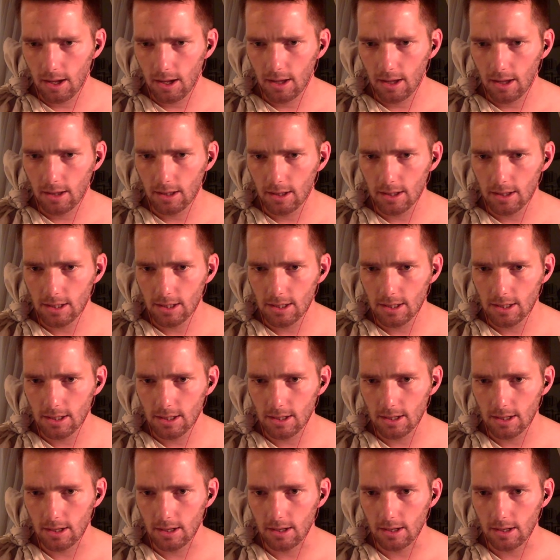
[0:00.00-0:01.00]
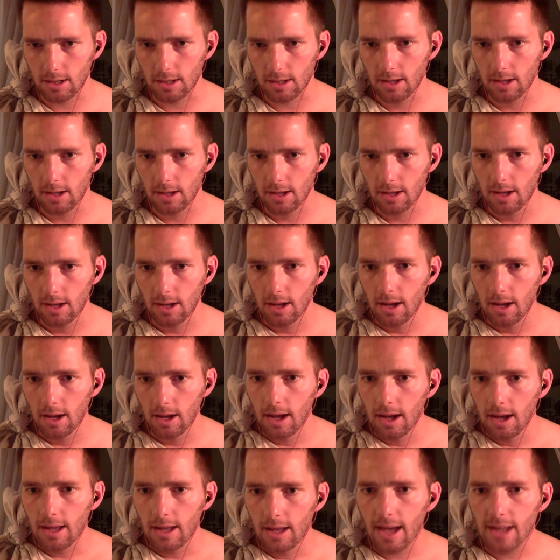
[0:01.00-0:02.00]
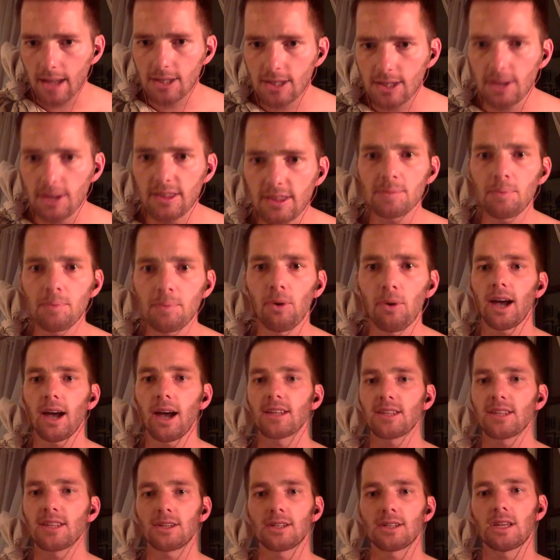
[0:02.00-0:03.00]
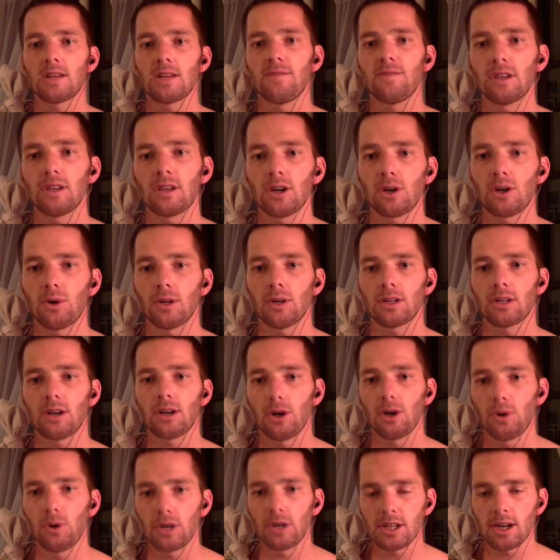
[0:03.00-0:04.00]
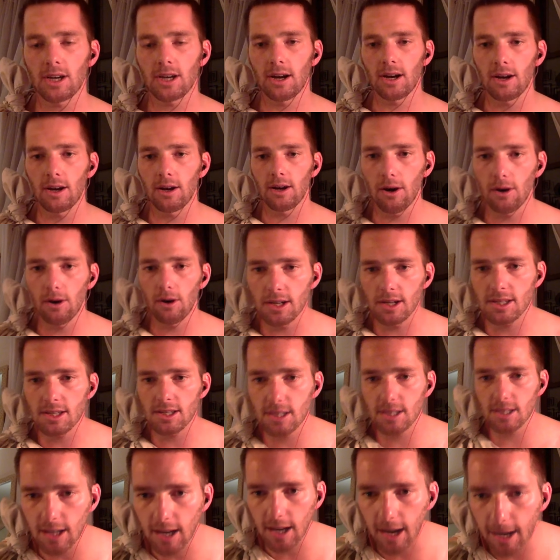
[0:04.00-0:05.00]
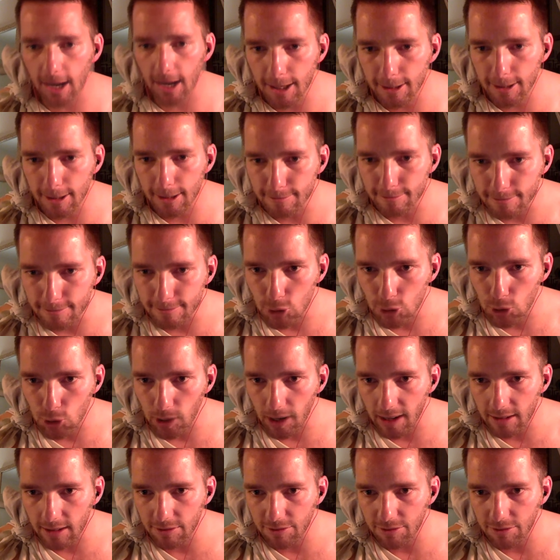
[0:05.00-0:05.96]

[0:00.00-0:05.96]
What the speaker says: Let's see. Yeah, so at this point, guys, I'll just give you like a quick shout out. Oh, I see Drag